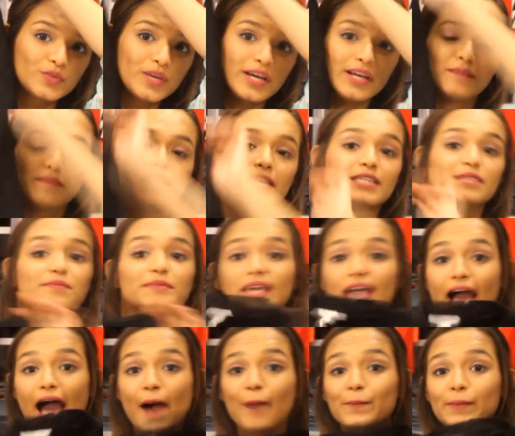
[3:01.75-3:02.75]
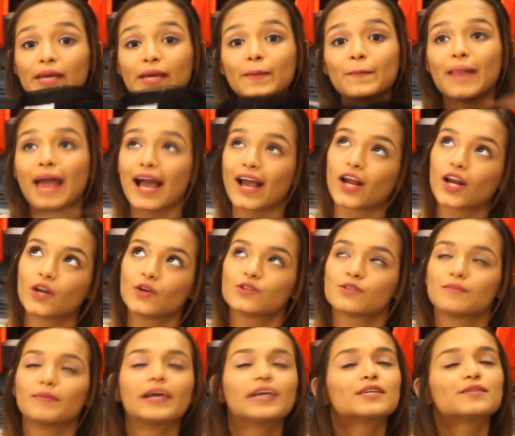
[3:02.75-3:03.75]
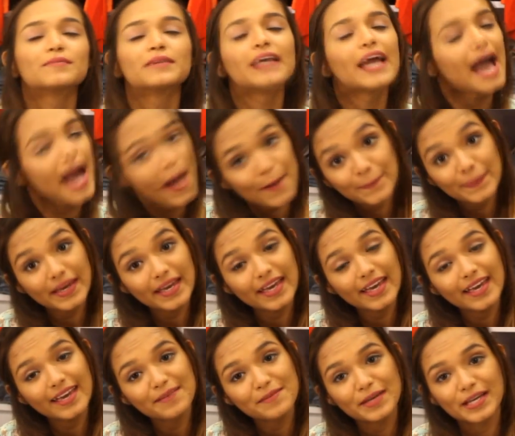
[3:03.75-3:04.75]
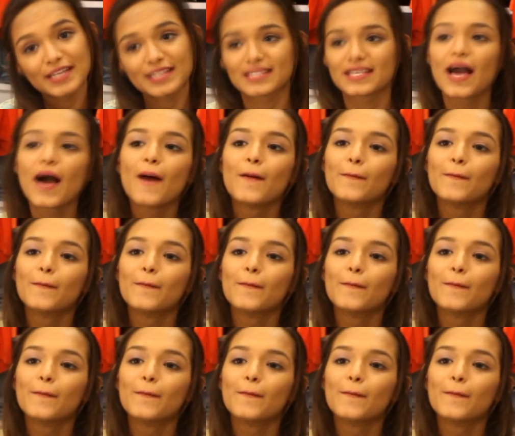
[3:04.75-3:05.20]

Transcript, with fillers: It makes me happy. Black clothes makes me happy because